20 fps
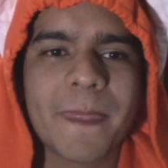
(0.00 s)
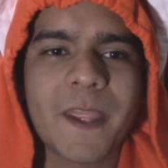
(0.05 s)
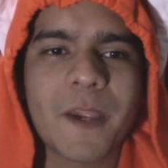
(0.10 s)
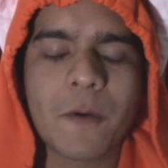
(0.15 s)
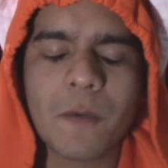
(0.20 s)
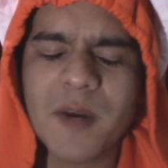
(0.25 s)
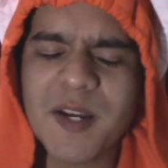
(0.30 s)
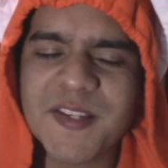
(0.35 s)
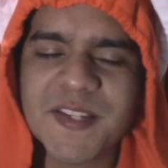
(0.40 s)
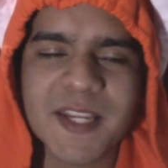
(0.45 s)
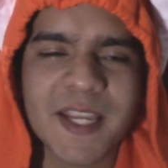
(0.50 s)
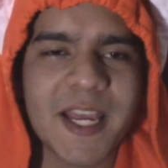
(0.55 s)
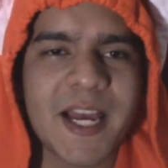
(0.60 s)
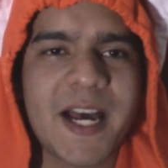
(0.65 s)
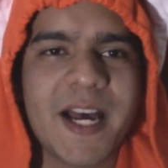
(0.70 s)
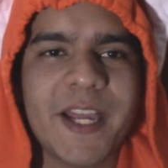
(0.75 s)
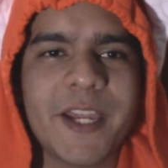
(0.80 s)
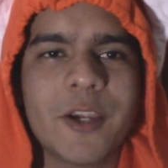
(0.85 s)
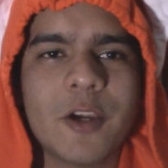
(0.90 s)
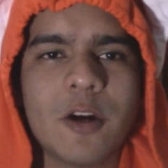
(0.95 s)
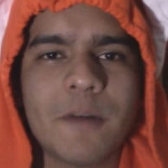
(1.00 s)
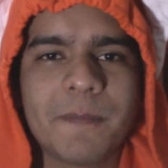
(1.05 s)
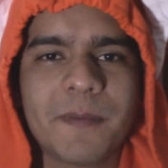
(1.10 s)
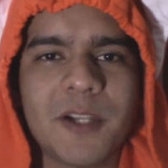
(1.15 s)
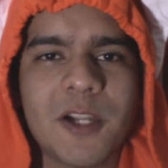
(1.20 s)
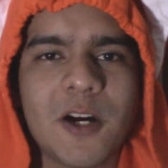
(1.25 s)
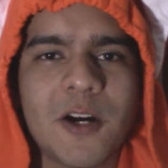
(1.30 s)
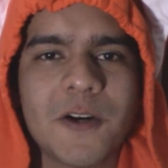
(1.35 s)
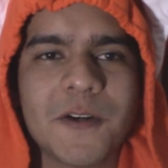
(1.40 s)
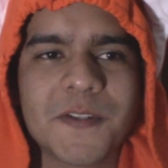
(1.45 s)
crazy guy who
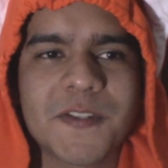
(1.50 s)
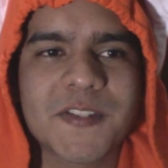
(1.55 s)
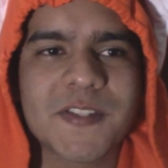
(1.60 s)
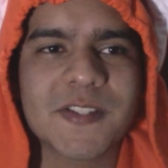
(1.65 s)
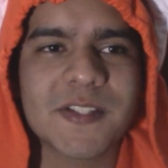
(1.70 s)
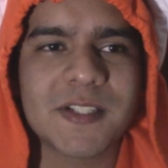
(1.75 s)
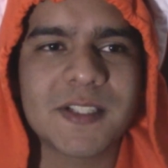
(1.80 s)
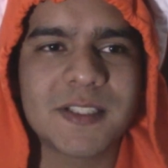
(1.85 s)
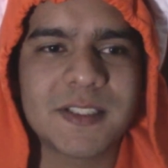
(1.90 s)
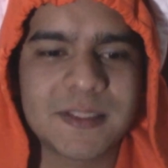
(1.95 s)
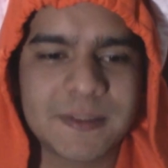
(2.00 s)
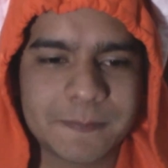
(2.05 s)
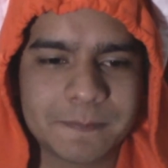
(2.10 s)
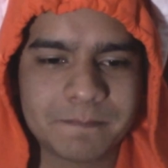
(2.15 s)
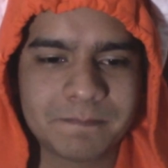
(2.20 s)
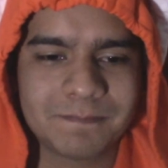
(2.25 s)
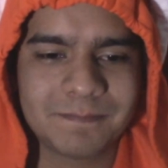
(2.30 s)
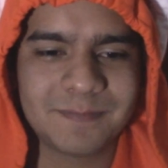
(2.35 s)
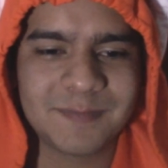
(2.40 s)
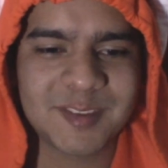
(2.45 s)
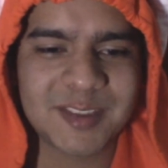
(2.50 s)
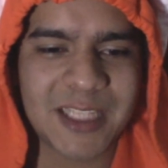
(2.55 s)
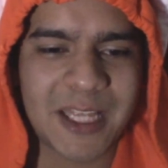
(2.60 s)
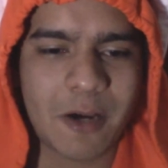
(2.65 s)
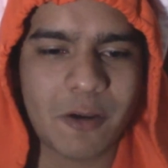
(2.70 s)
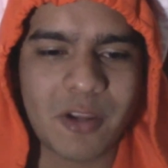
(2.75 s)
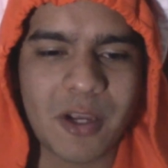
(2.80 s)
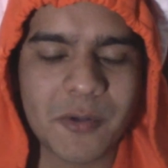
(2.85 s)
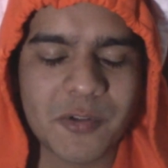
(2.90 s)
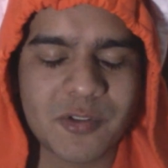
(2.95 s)
uploads, I
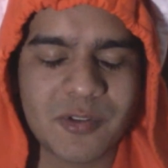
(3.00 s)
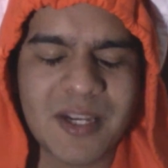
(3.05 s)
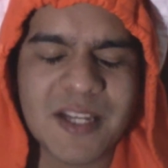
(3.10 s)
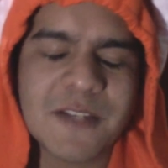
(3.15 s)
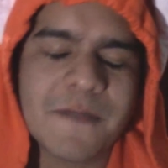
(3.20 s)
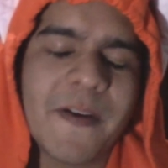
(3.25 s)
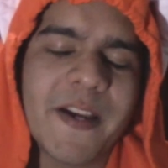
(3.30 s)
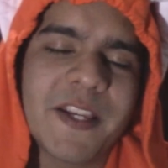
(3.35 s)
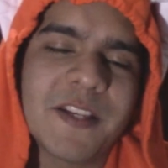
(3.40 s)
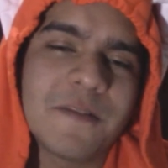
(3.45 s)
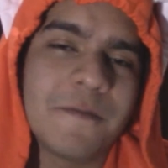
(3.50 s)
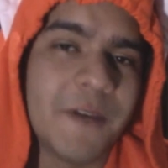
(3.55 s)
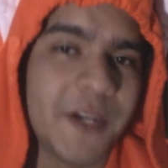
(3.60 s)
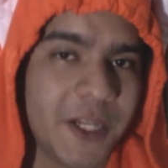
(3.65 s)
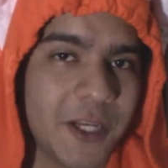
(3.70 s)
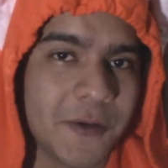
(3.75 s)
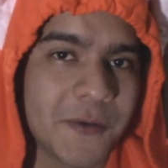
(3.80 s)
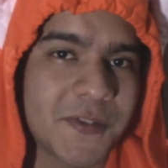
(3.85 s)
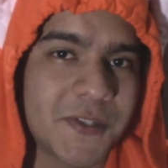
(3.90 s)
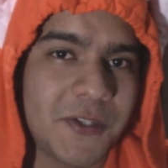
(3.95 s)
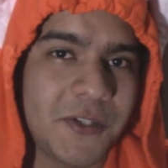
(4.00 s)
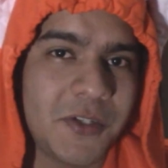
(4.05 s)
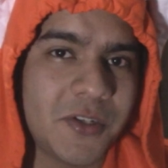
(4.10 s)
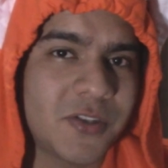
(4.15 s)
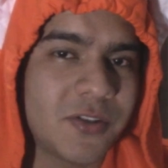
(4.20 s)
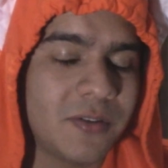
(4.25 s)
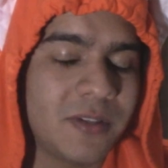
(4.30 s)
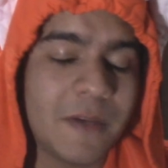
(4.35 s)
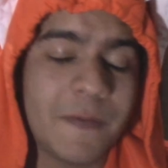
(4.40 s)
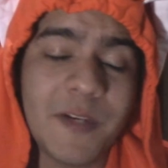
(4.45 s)
don't know how to classify his videos, so you
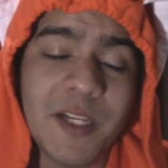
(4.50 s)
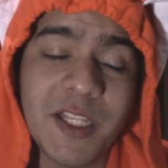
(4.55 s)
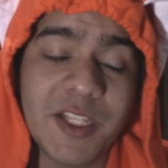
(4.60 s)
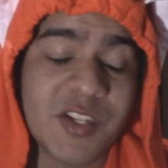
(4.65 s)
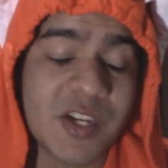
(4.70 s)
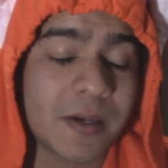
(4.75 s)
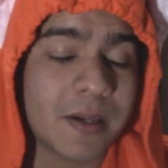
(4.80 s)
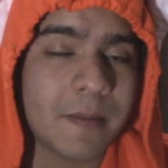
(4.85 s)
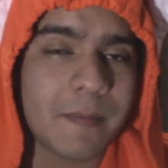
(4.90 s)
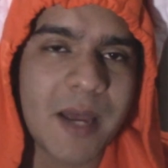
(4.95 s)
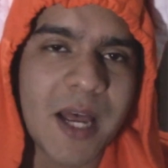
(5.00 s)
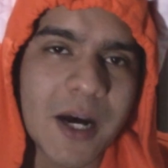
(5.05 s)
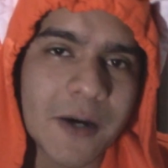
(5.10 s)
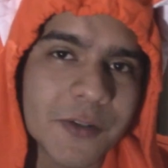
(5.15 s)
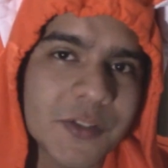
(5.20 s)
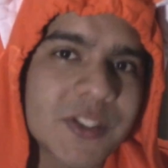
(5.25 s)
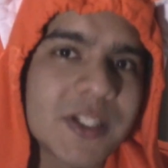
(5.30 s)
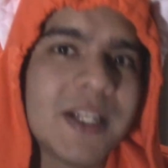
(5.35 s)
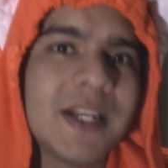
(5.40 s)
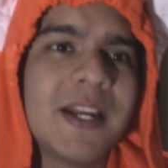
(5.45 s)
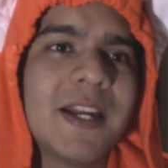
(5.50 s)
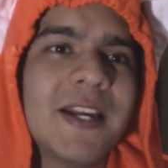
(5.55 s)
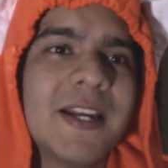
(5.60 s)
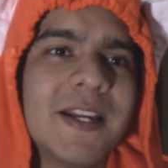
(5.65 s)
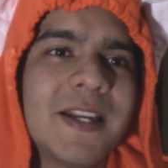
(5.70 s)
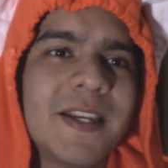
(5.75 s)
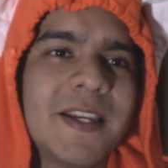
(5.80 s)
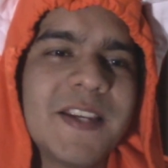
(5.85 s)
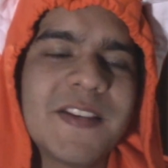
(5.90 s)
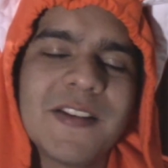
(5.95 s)
should definitely check him out.
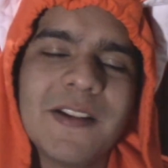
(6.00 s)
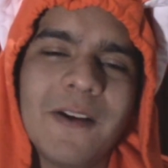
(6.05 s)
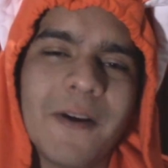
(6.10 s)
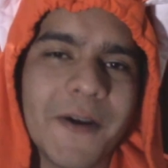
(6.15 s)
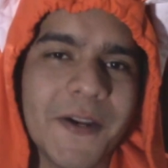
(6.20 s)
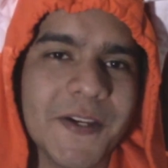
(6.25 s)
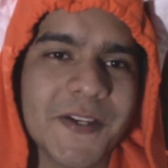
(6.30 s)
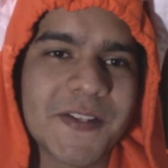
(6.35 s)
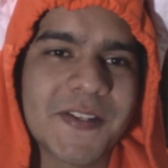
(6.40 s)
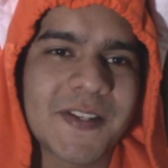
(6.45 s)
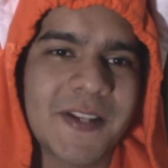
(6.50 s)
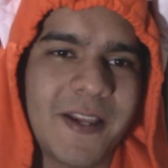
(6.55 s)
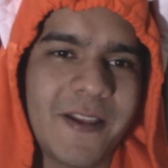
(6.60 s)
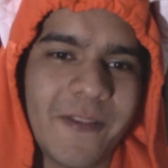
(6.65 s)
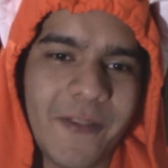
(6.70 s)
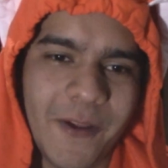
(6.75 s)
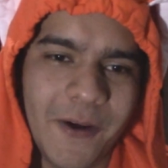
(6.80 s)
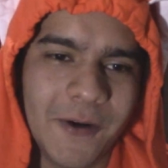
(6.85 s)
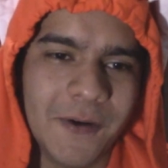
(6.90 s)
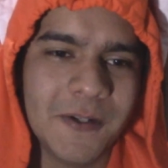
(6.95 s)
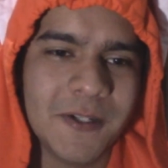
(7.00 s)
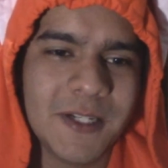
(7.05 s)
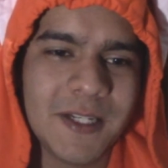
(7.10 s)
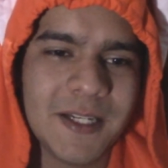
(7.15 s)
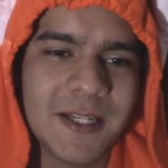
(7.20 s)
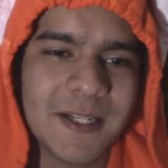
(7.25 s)
He's hilarious, though.